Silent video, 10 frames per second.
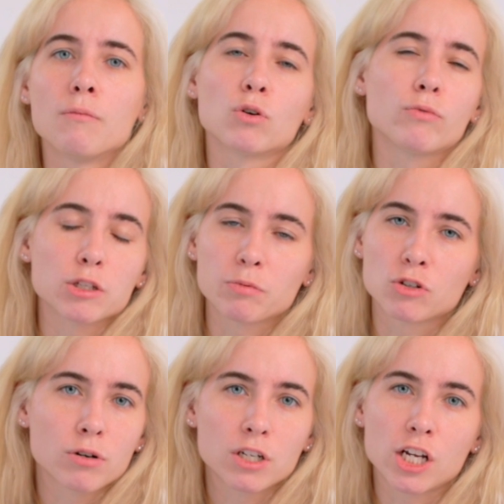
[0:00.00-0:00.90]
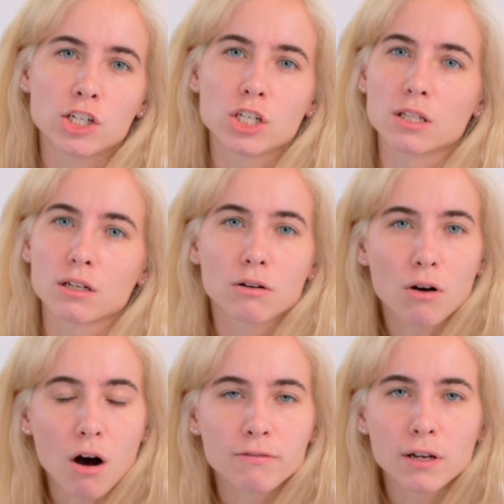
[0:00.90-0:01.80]
or respiratory changes like
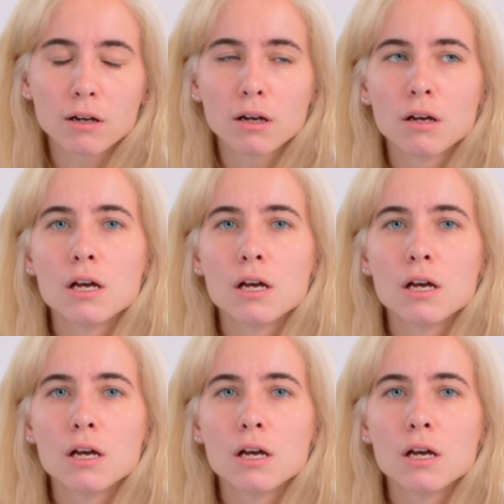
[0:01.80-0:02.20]
coughing.